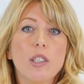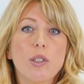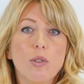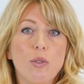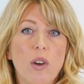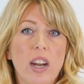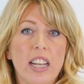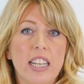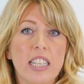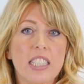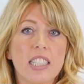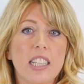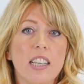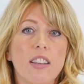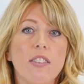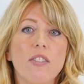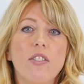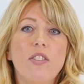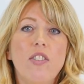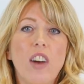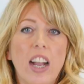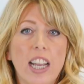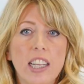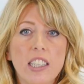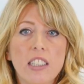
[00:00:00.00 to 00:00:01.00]
as raising
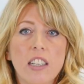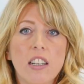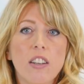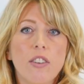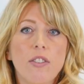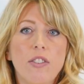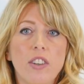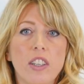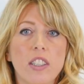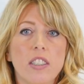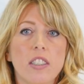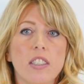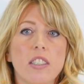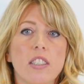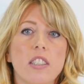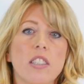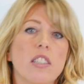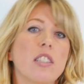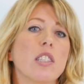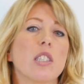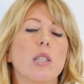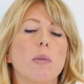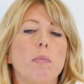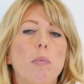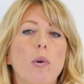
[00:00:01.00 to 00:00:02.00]
vital funds
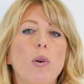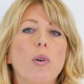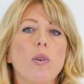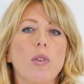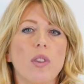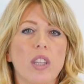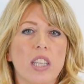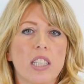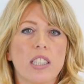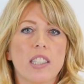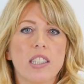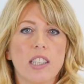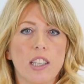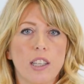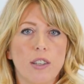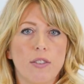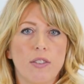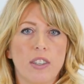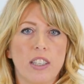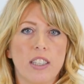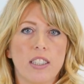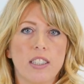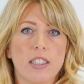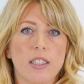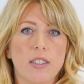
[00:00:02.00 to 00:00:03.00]
to support this
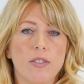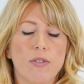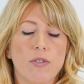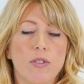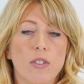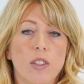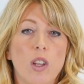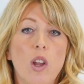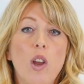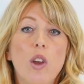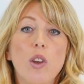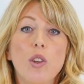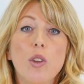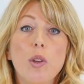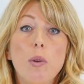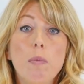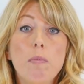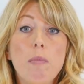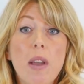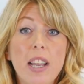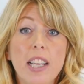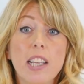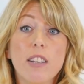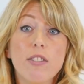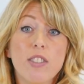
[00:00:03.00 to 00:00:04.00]
service. You
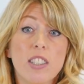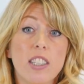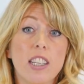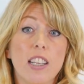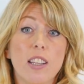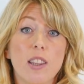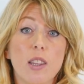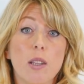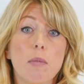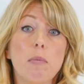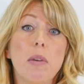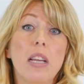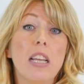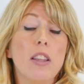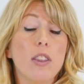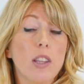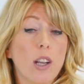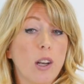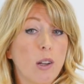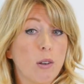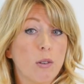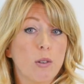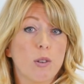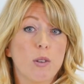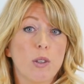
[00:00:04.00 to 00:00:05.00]
may have seen them in the
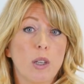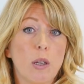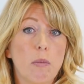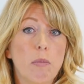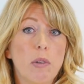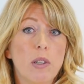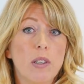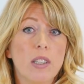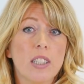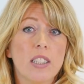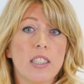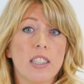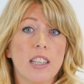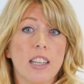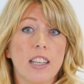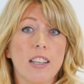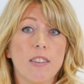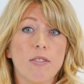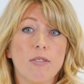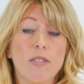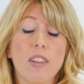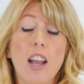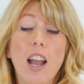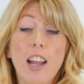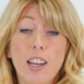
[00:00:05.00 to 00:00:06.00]
local community,
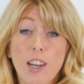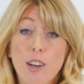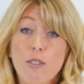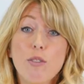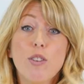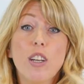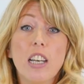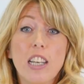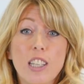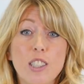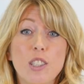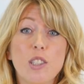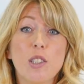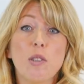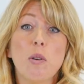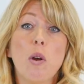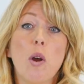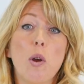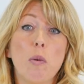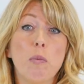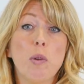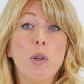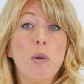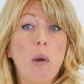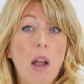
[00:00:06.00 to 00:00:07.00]
and I really do
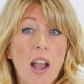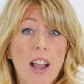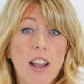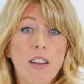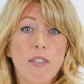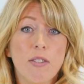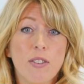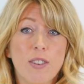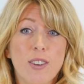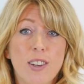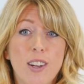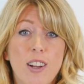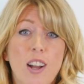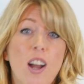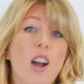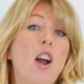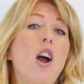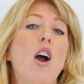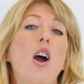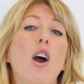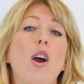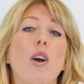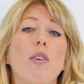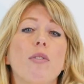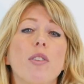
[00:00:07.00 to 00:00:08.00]
hope you have.
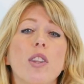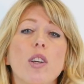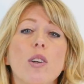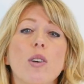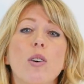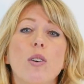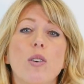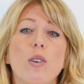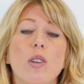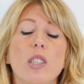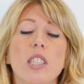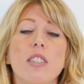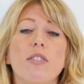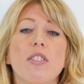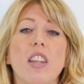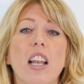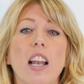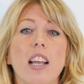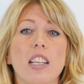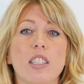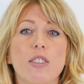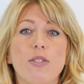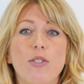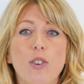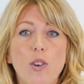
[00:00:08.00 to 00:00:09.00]
Over the course of the
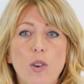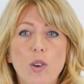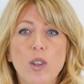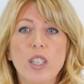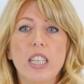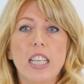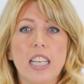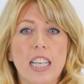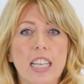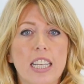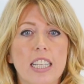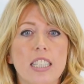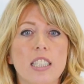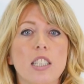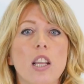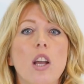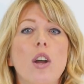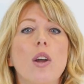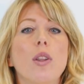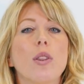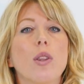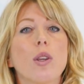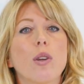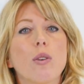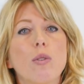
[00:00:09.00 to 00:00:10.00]
last four years,
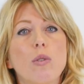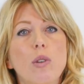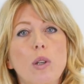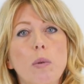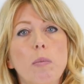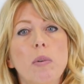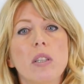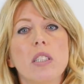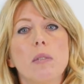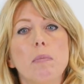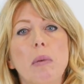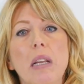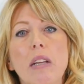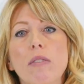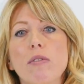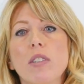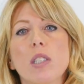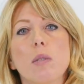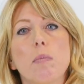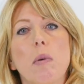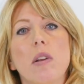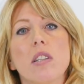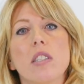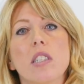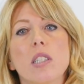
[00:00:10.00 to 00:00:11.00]
the group has been
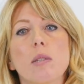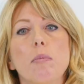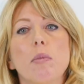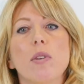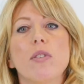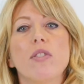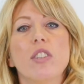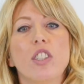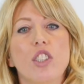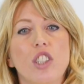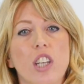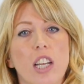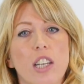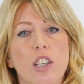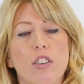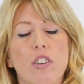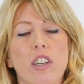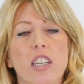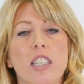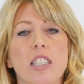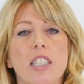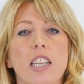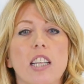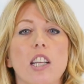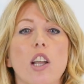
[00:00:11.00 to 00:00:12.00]
responsible for
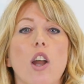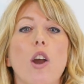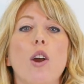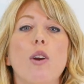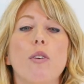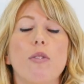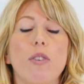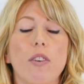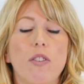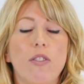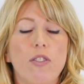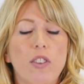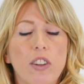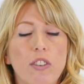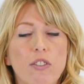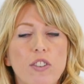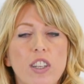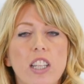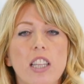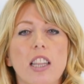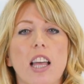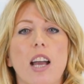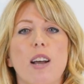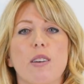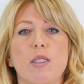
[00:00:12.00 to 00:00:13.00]
generating over
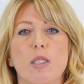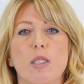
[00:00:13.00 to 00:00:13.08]
£50,000